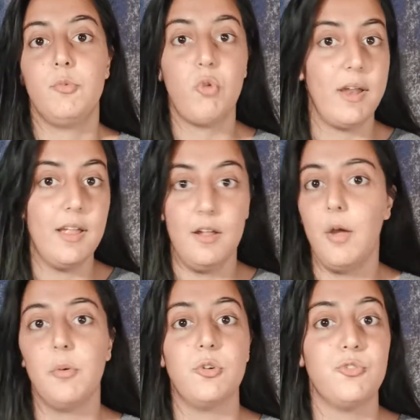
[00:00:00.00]

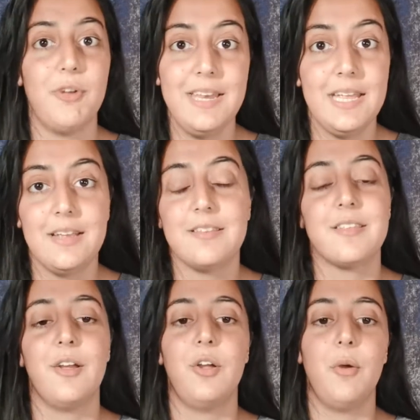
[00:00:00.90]
going on trainings,
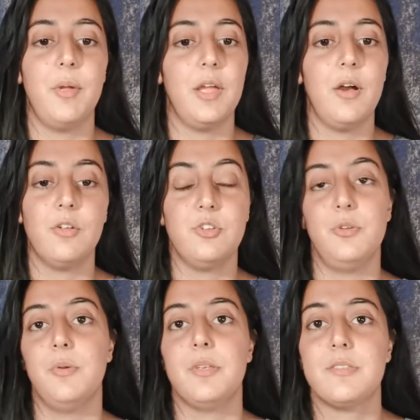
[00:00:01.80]
going
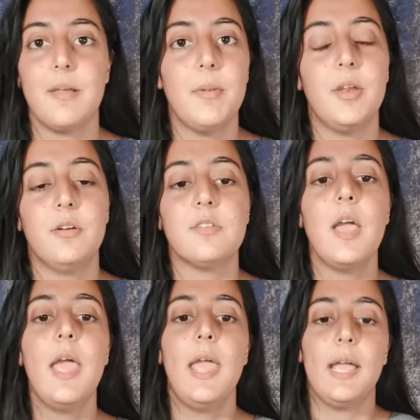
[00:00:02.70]
to seminars,
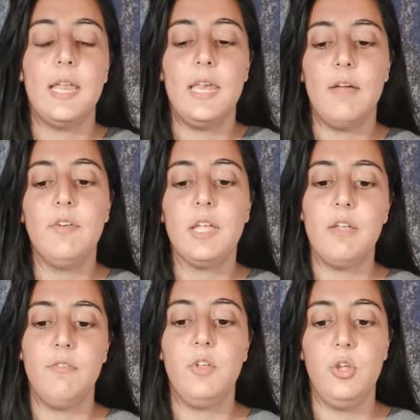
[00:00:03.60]
it can never
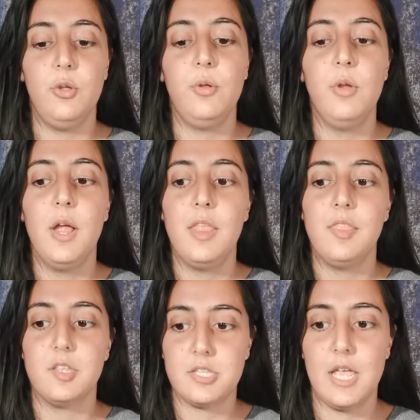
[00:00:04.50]
give you
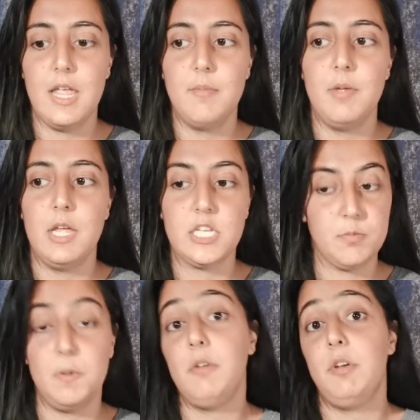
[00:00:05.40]
the same
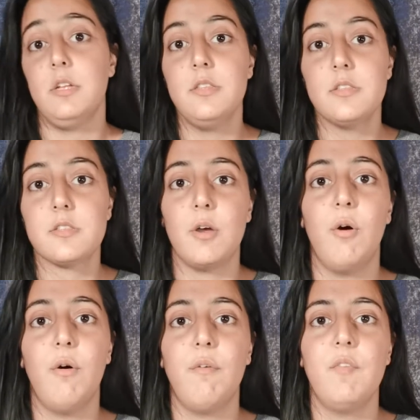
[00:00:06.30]
experience
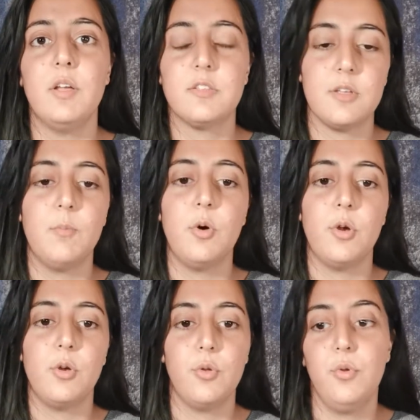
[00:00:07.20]
of
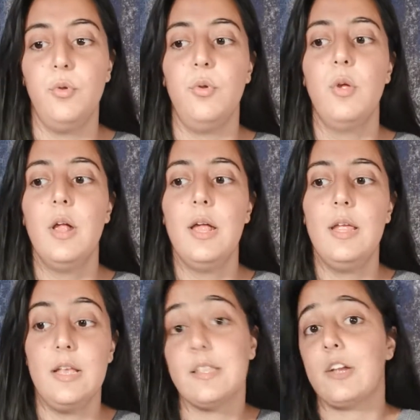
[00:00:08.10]
someone who
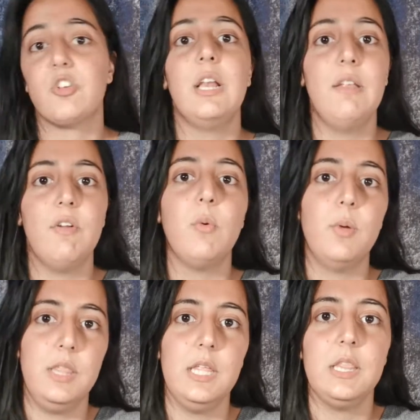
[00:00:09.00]
is actually living
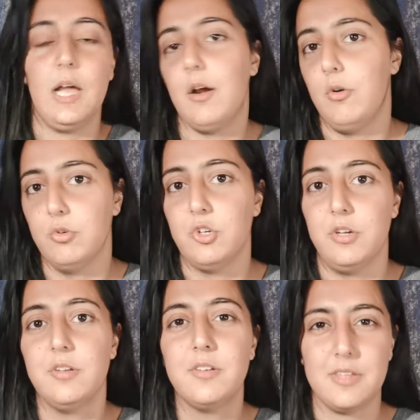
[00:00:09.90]
within that
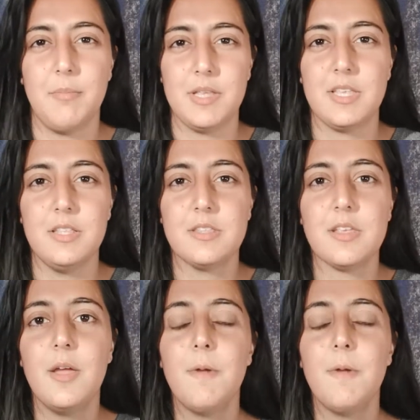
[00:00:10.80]
culture. Does that make sense?